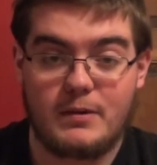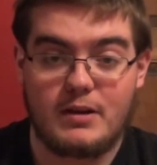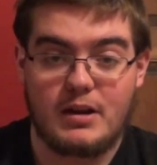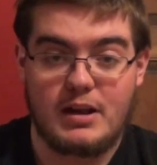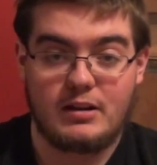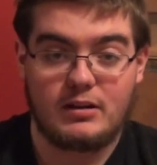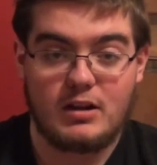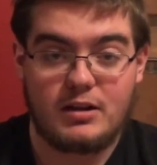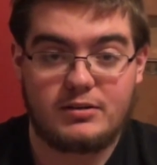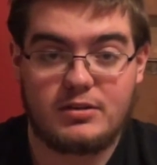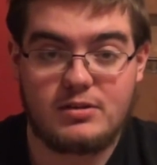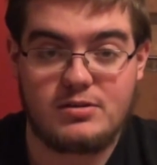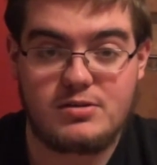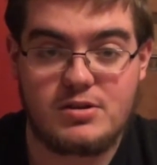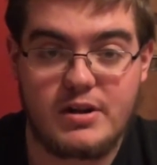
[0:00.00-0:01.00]
but then he lost
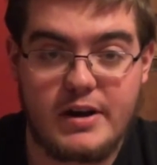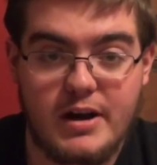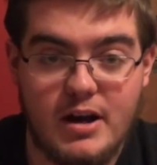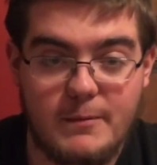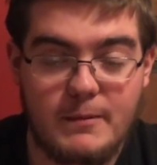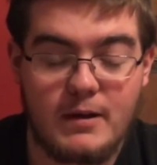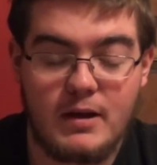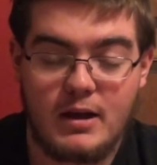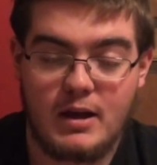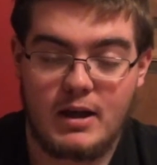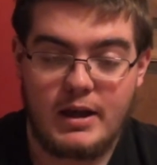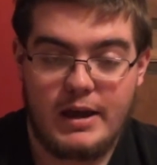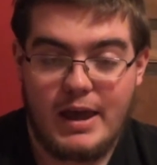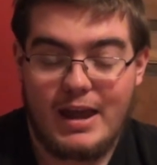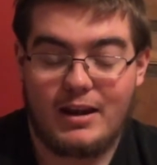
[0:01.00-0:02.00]
his job,
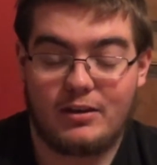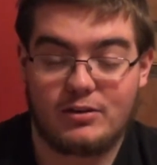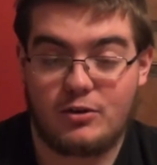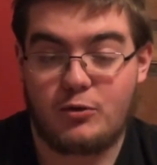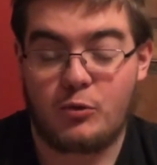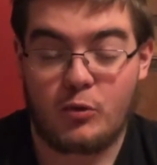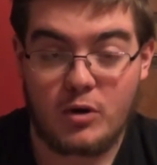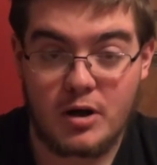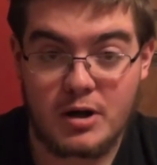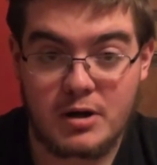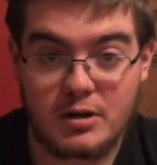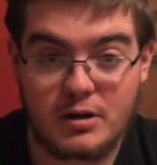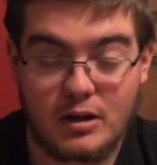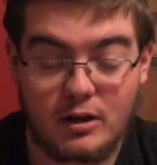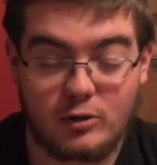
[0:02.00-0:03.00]
and he's a
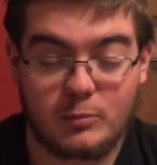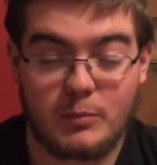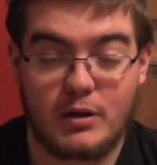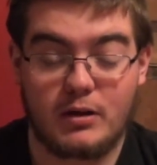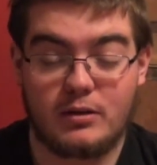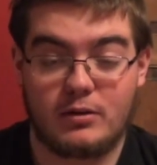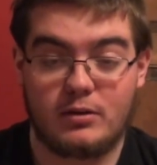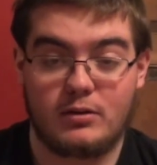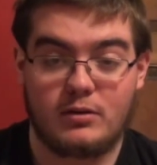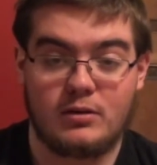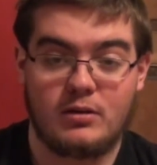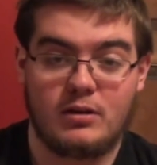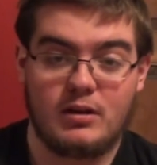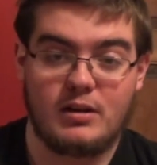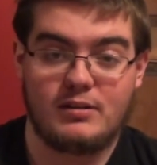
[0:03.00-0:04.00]
drunk, and his mother
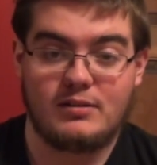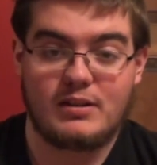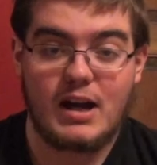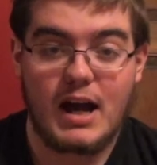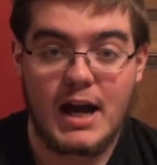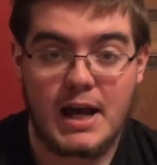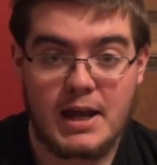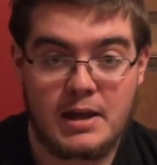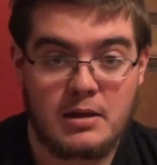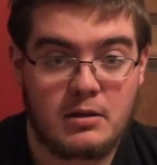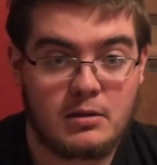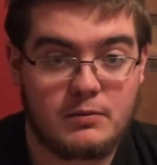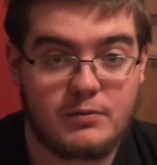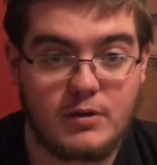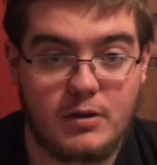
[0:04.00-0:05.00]
is
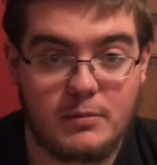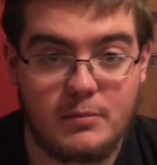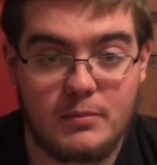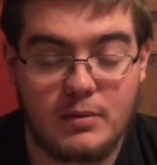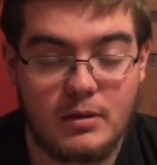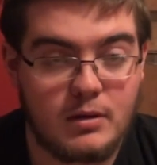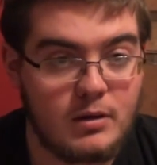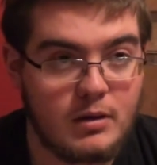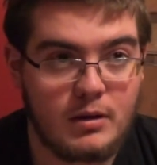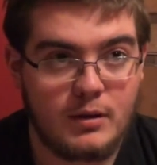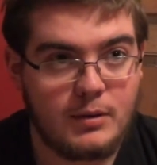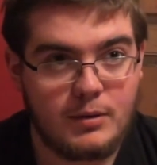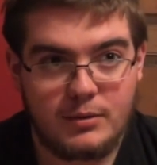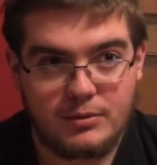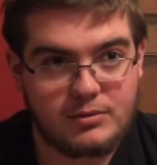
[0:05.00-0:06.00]
dying from
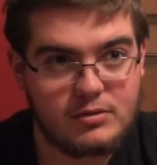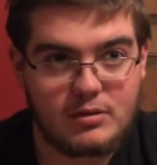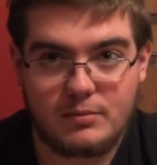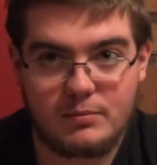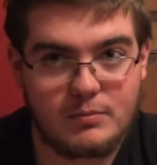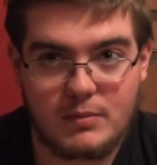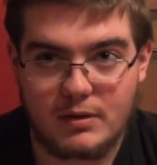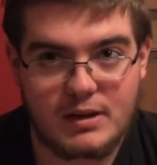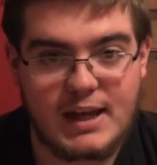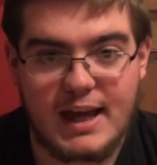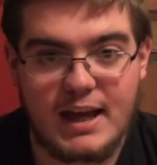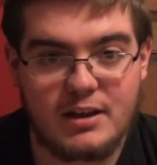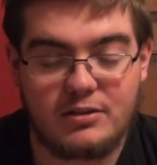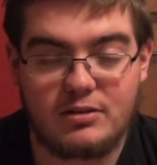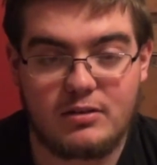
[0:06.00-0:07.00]

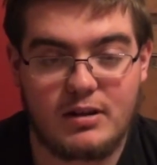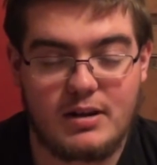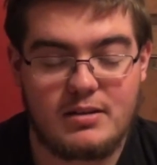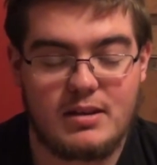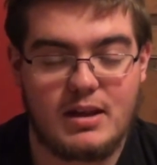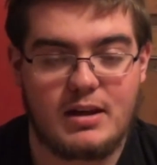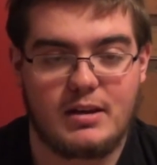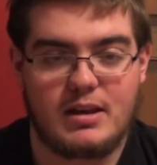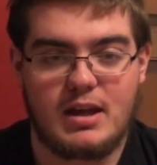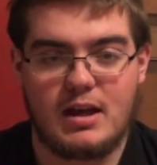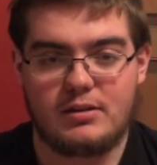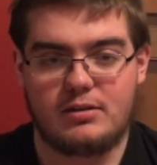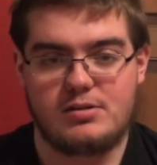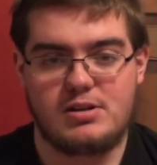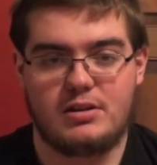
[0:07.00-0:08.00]
cancer. Yeah,
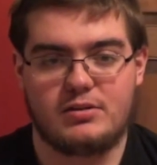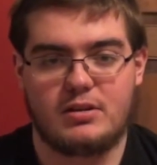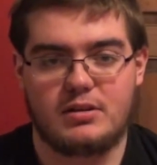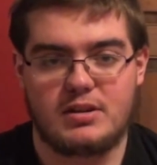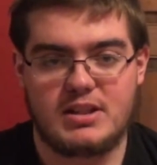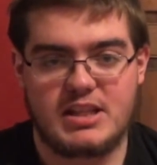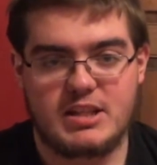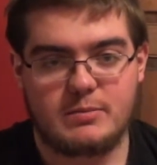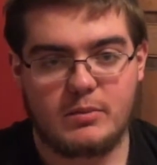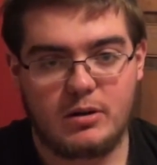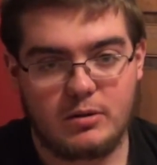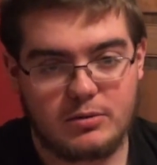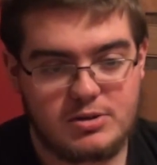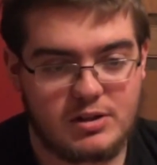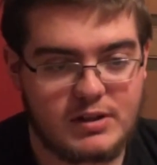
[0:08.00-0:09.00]
cancer. She's on
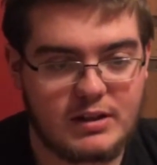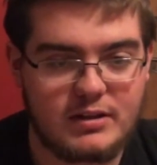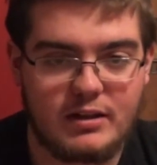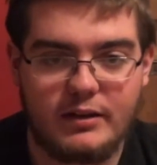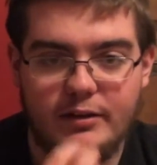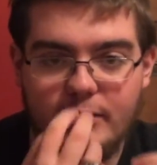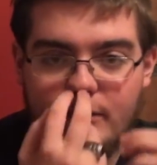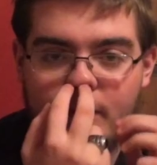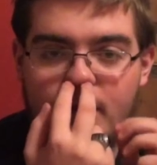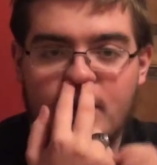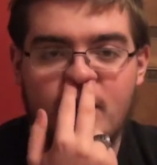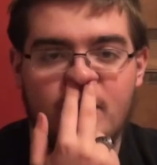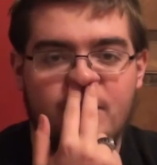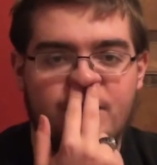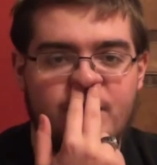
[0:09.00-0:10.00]
chemo. She's got that little
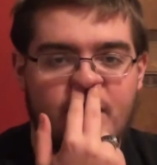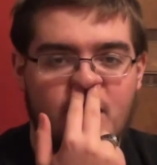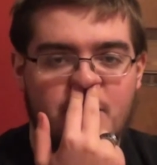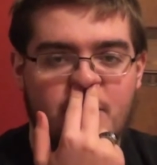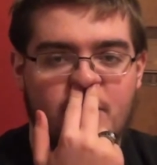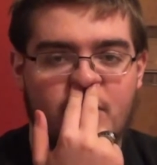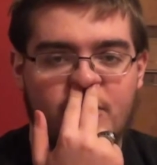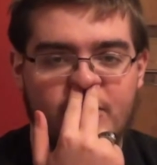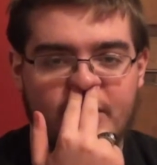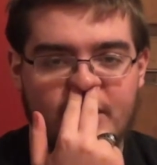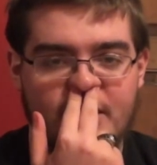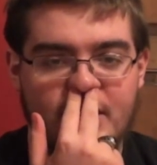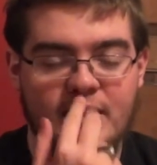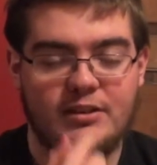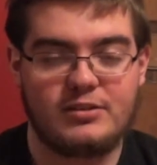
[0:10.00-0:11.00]
thing up her nose
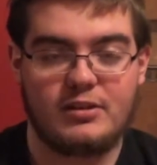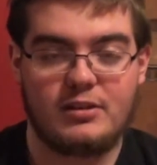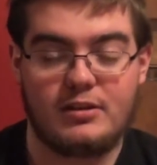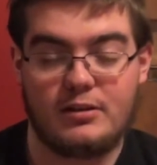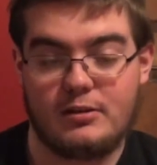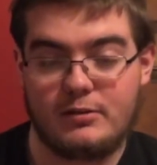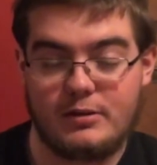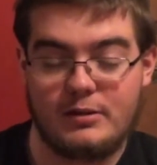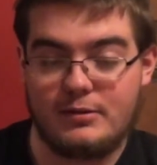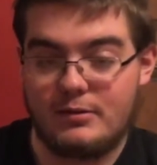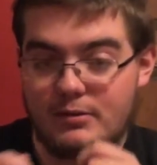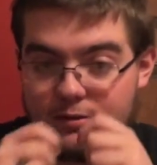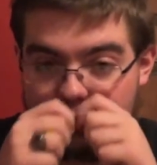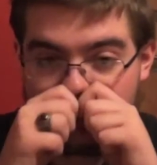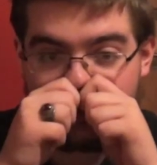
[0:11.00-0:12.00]
like this, and
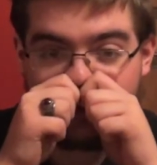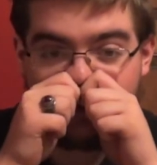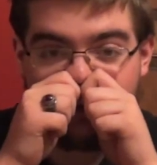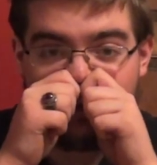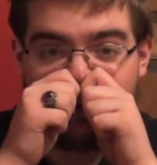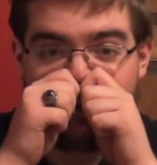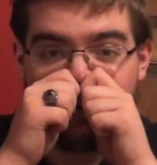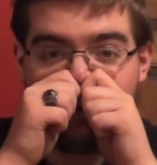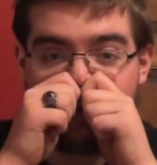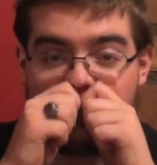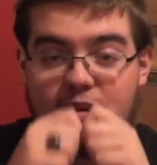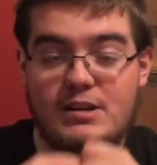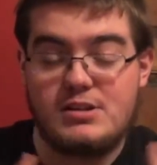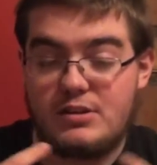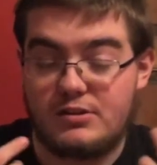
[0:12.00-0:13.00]
she's like, and
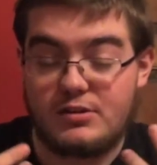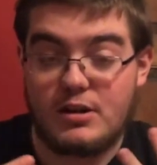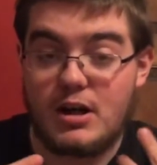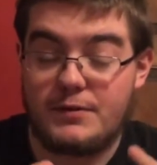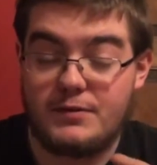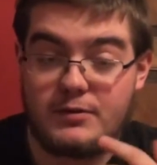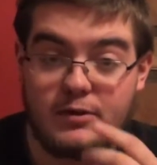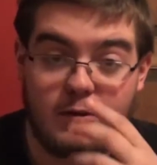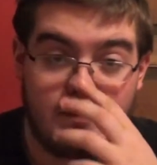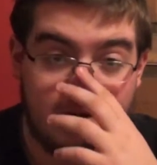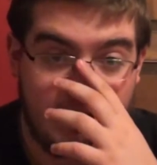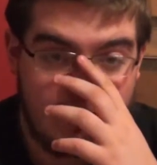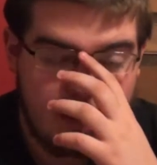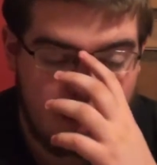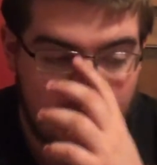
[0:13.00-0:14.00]
then she's coughing real
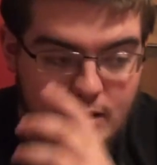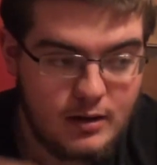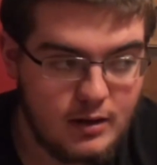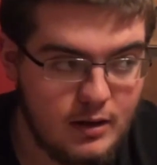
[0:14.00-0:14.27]
bad.